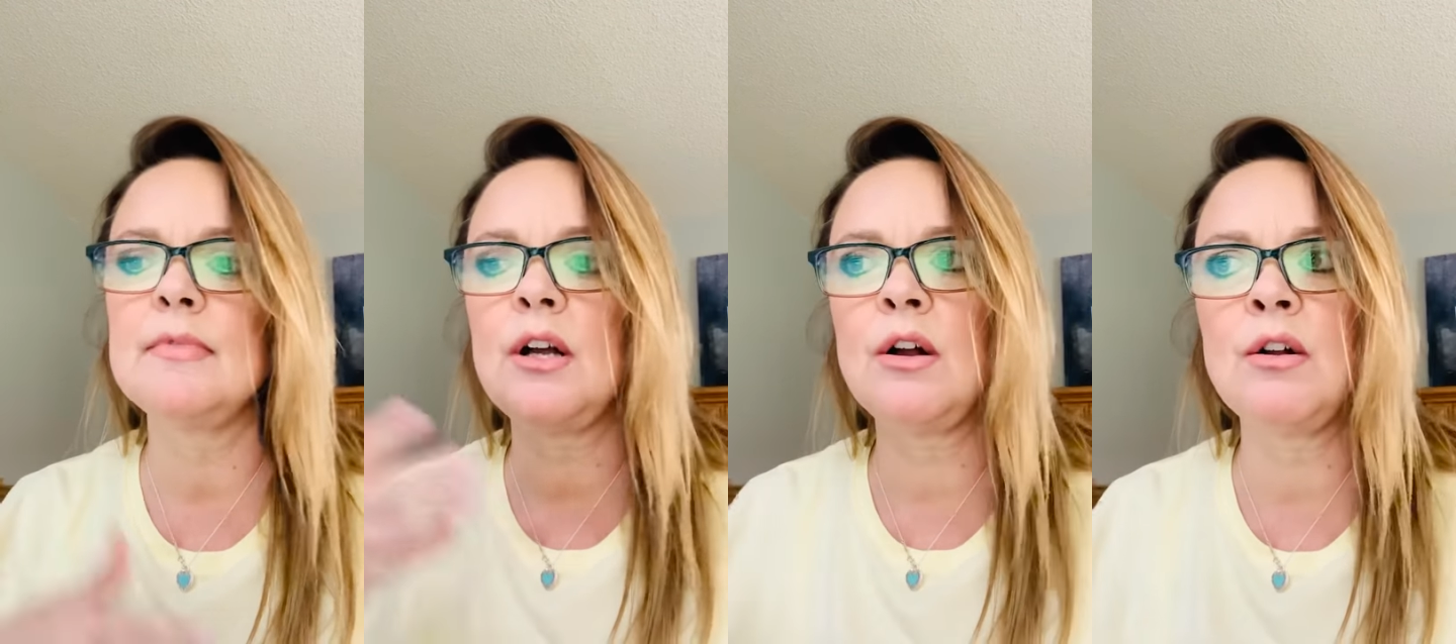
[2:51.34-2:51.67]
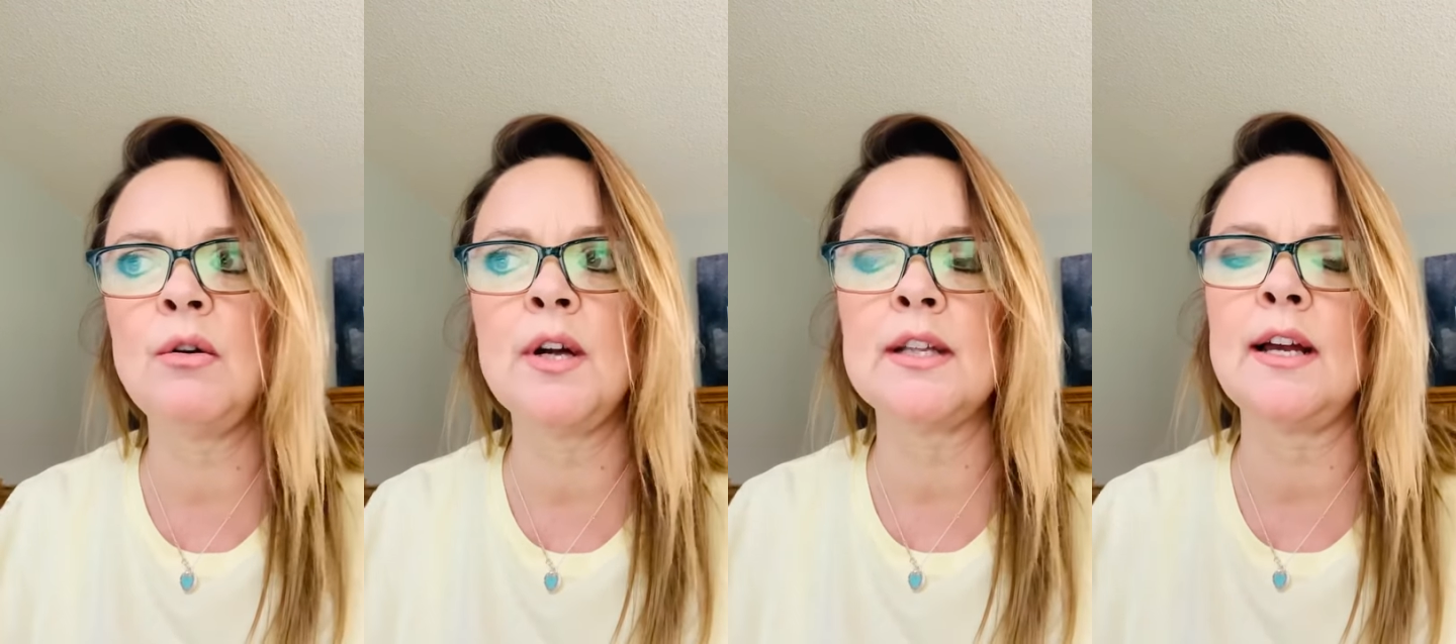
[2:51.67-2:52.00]
I'll
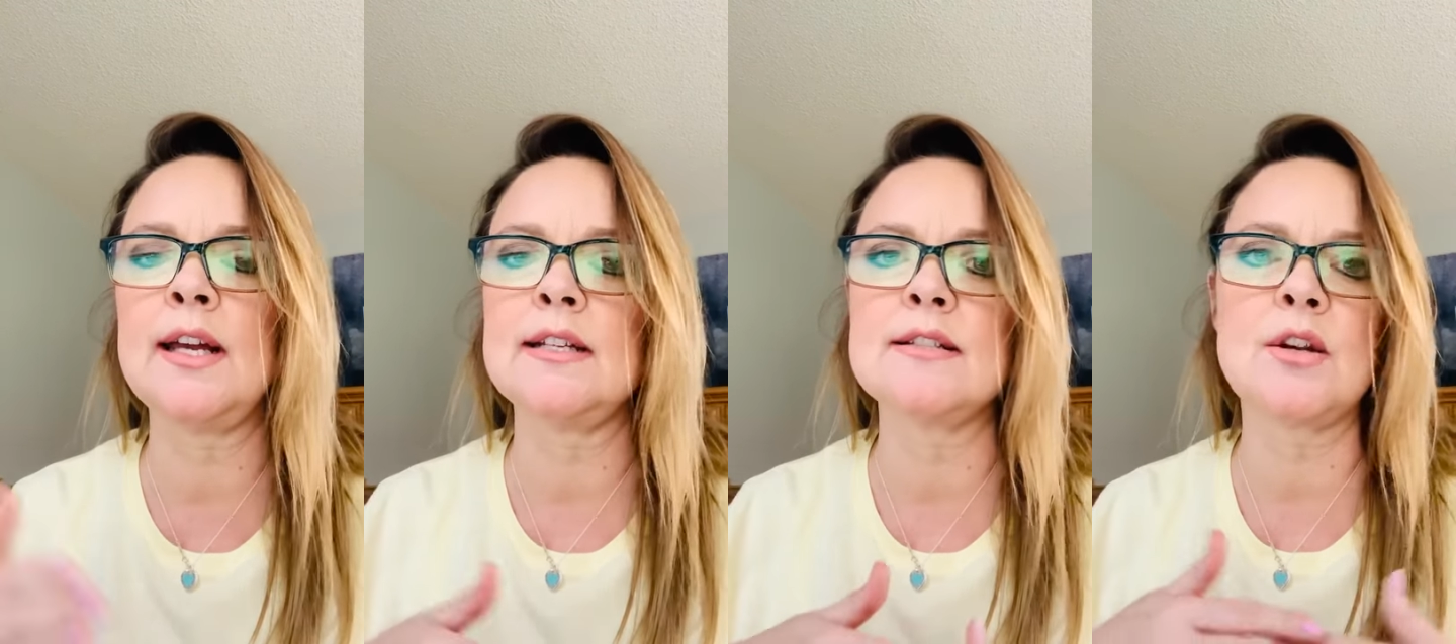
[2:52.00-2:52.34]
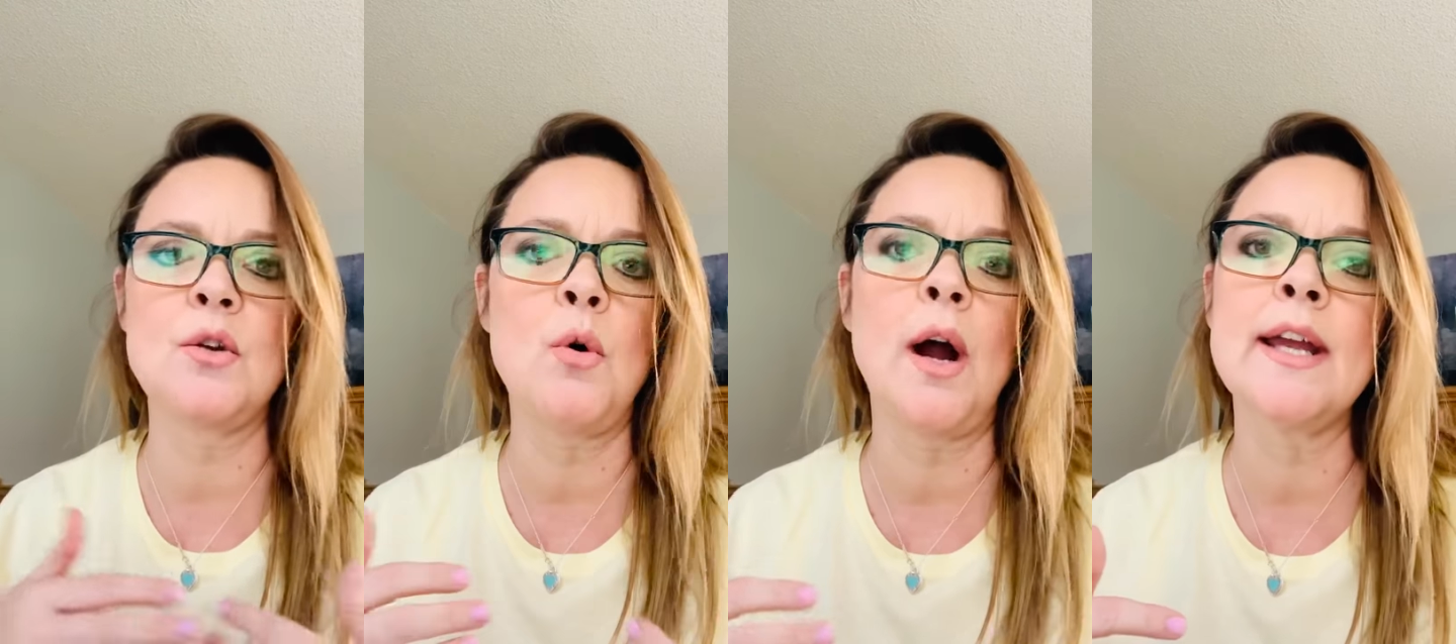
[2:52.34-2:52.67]
go online. It's a
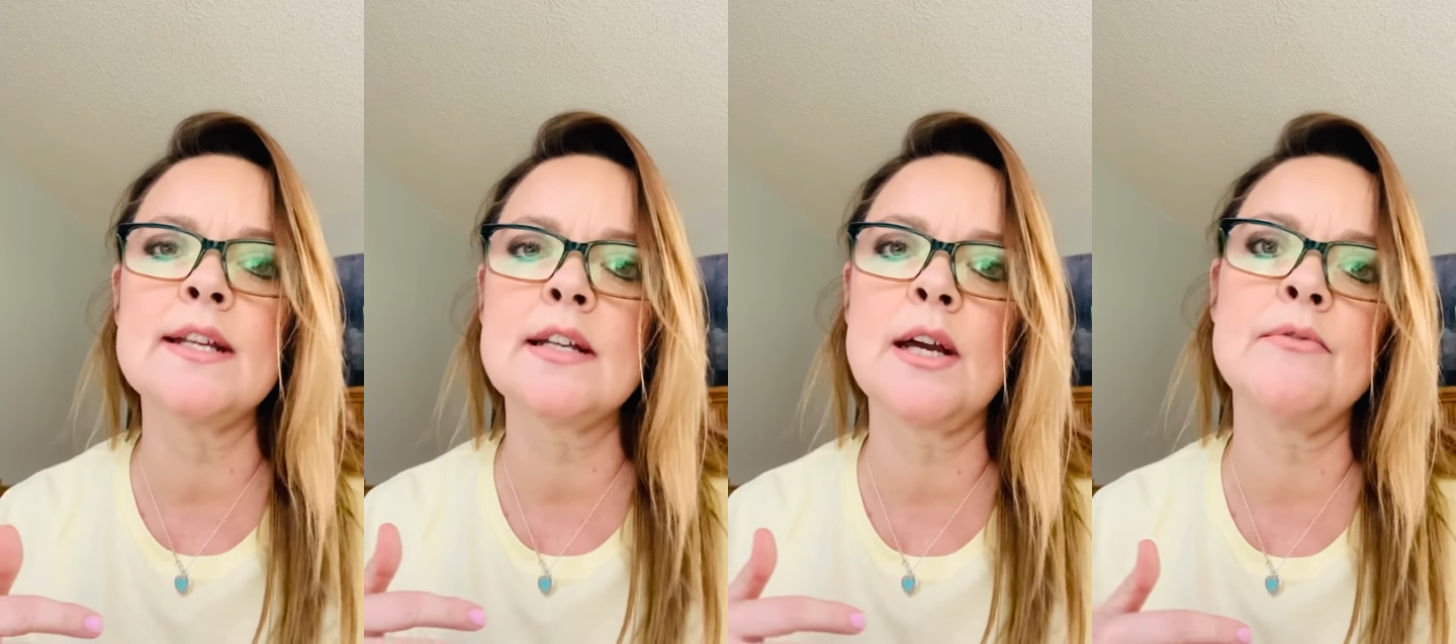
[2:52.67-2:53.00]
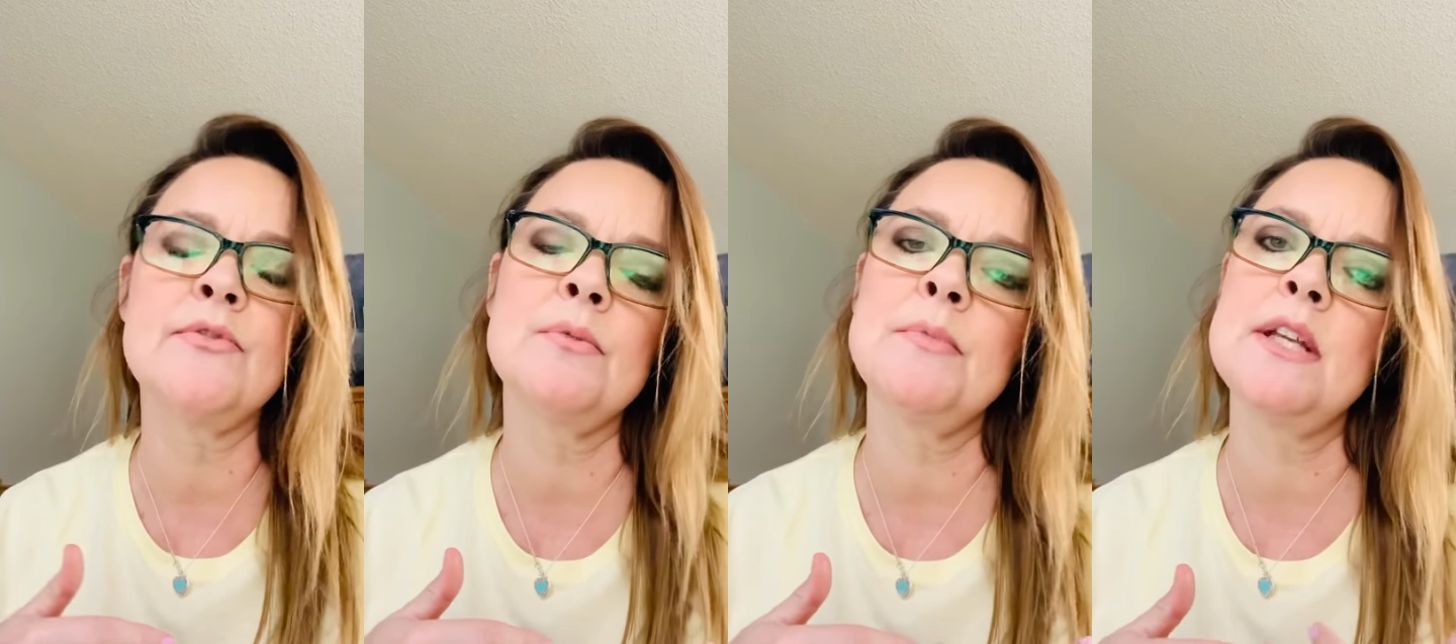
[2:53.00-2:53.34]
quiet
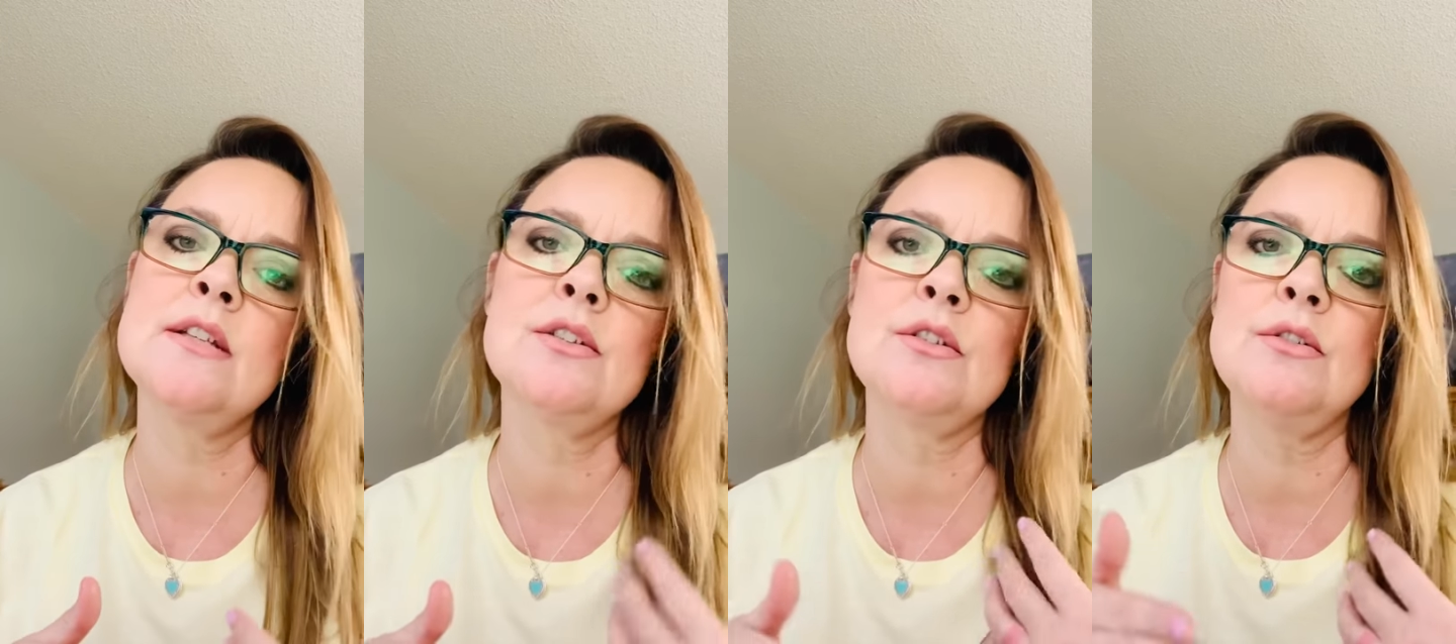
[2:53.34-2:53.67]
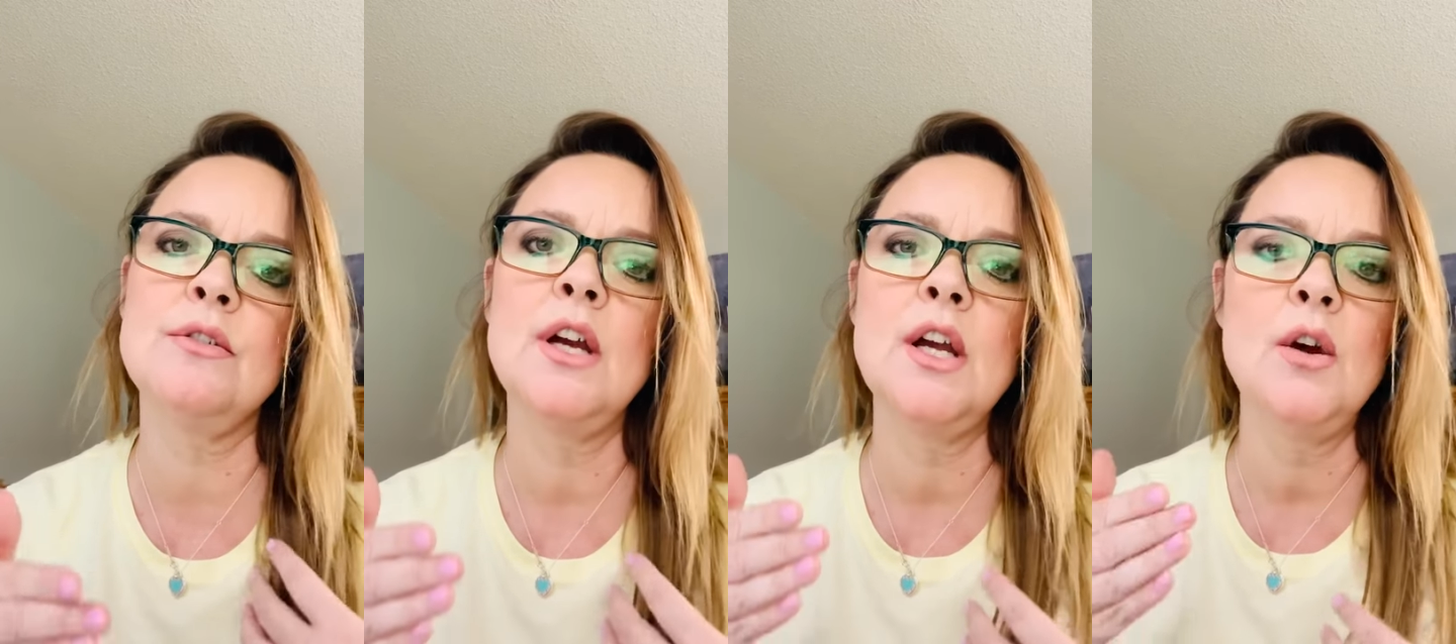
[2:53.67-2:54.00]
time for me to